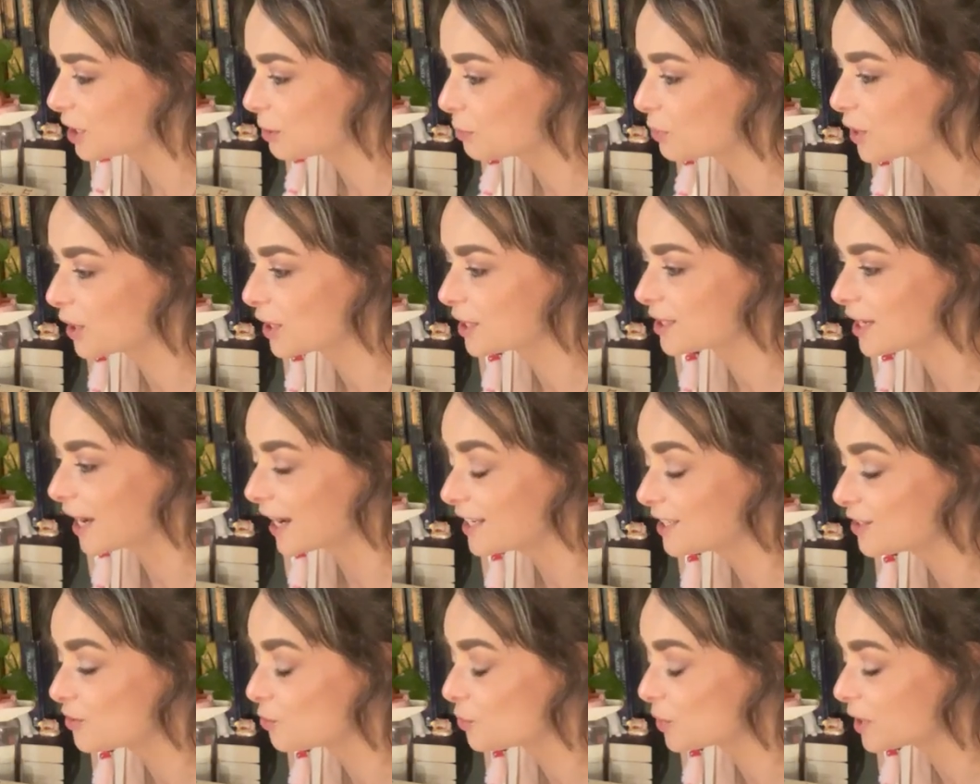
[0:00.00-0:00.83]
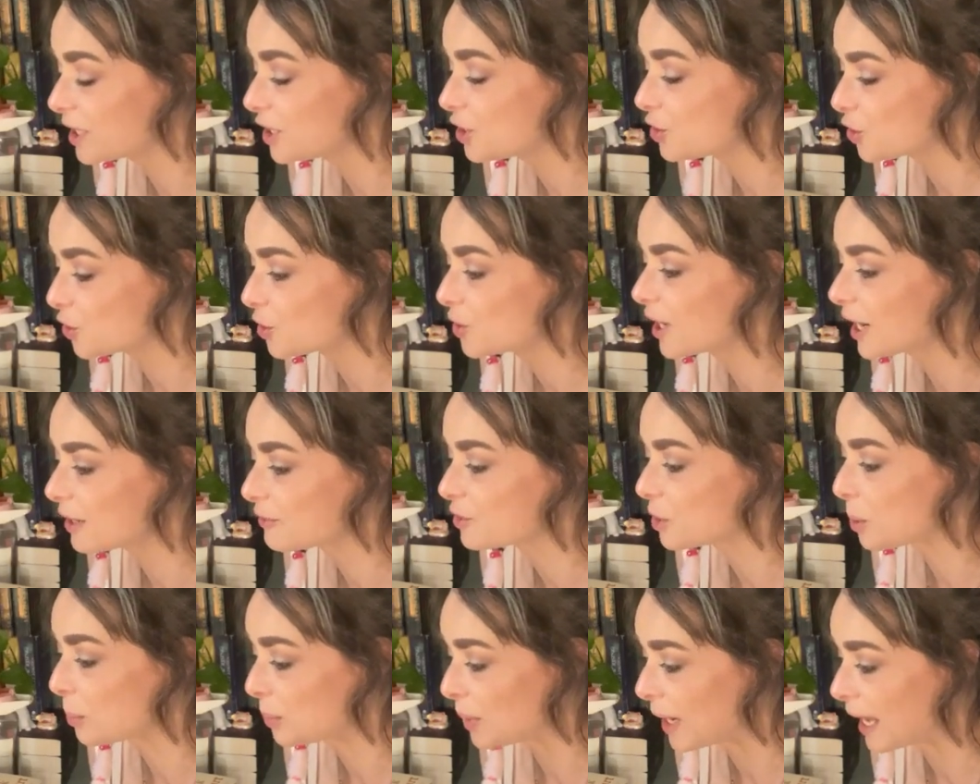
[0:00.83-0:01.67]
thing because I really do
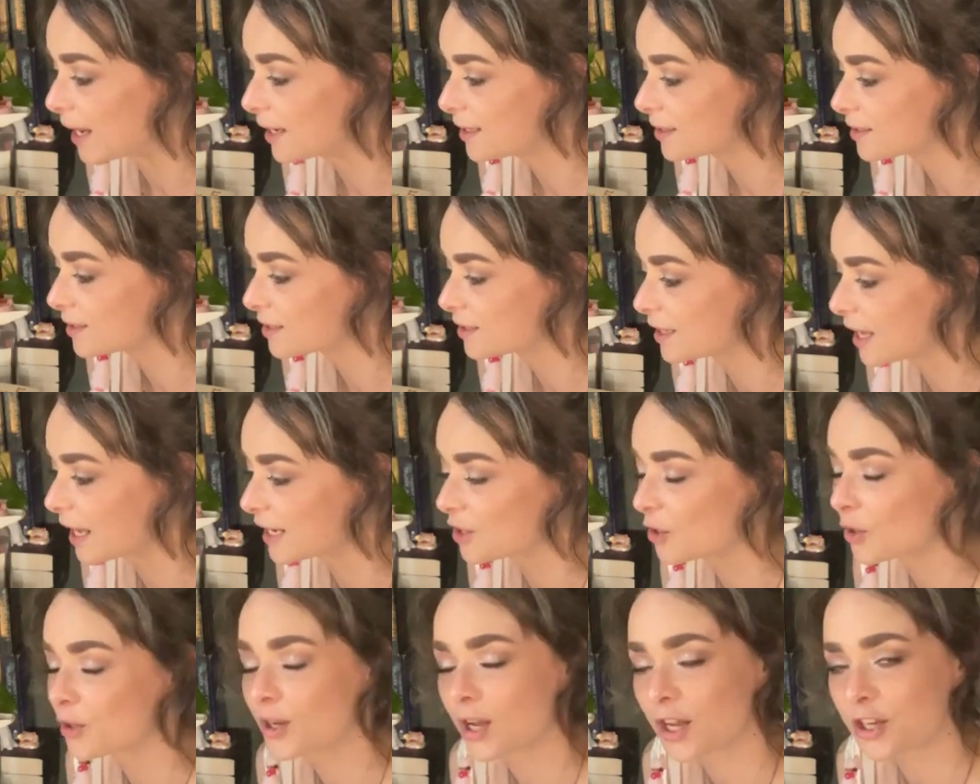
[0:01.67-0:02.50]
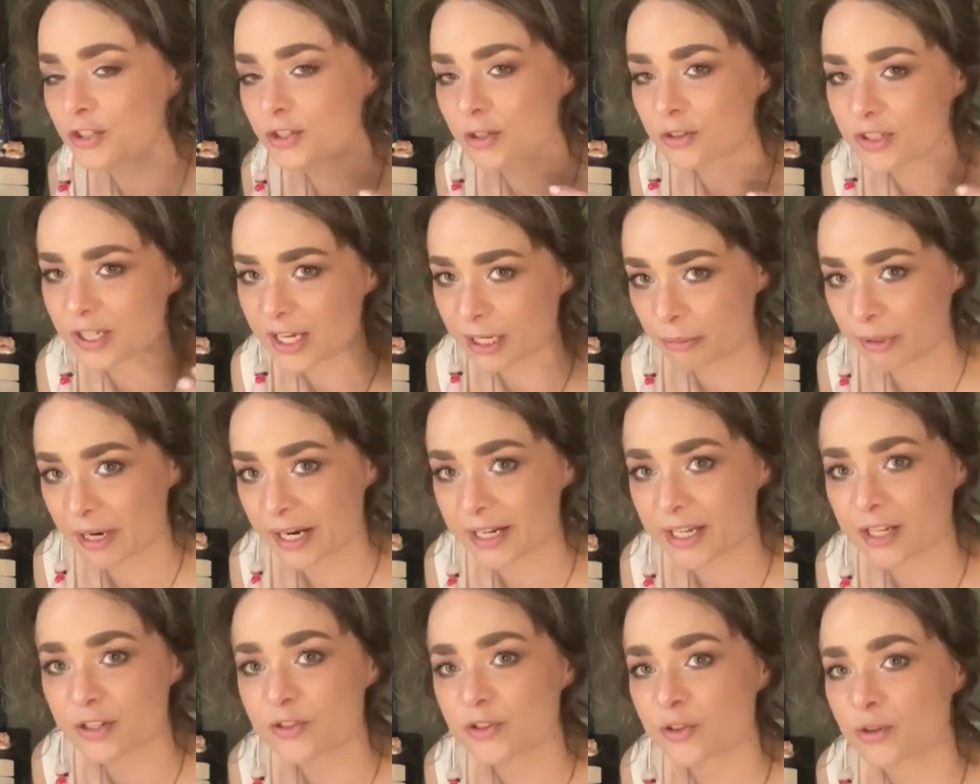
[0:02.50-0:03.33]
have some plans that also tie
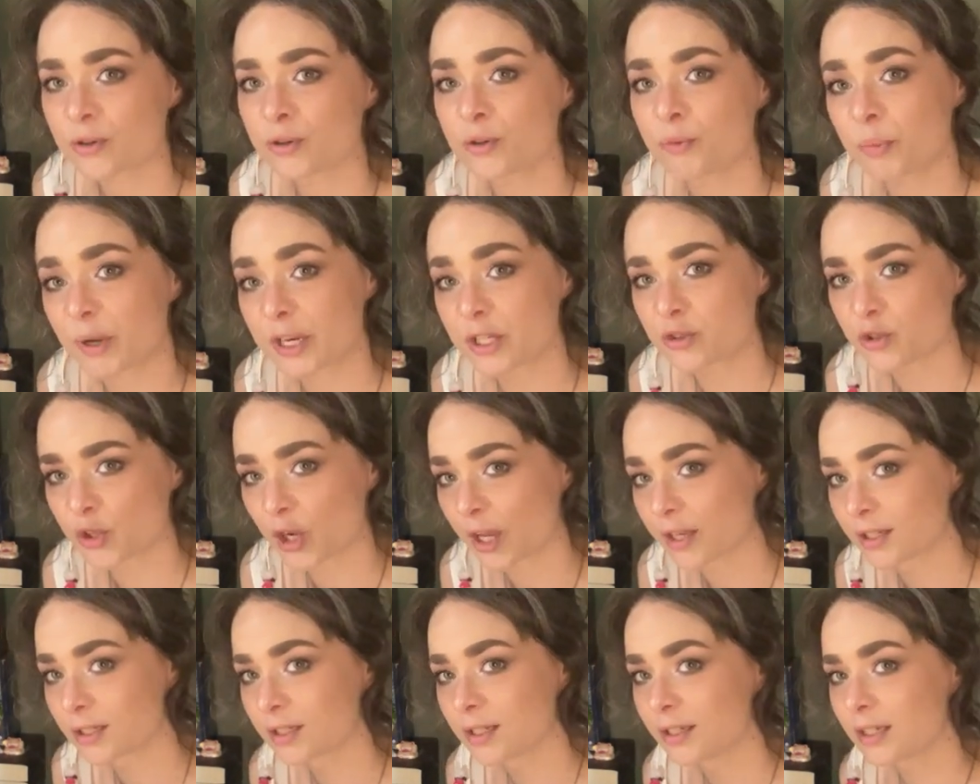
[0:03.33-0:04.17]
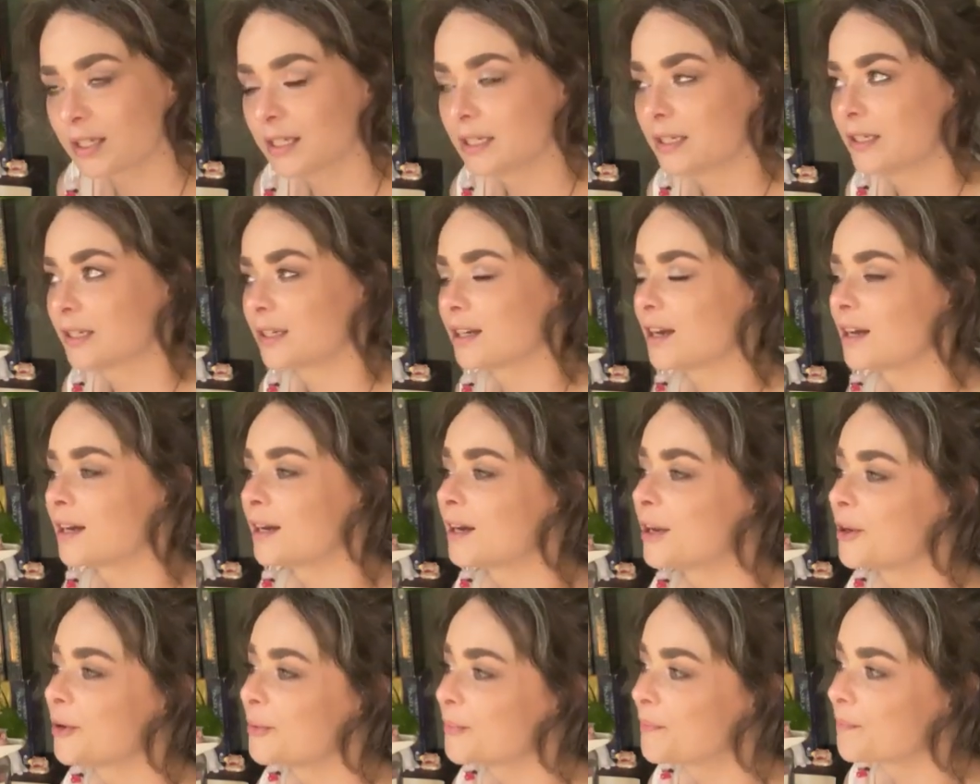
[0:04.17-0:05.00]
back into Patreon.
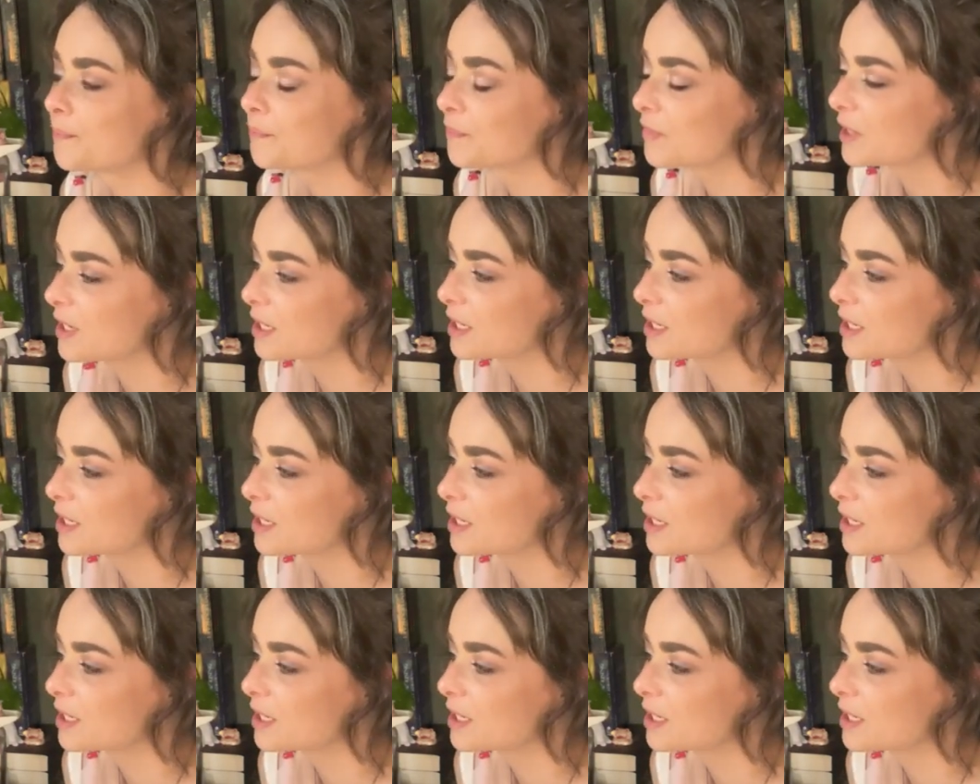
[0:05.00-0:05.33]
I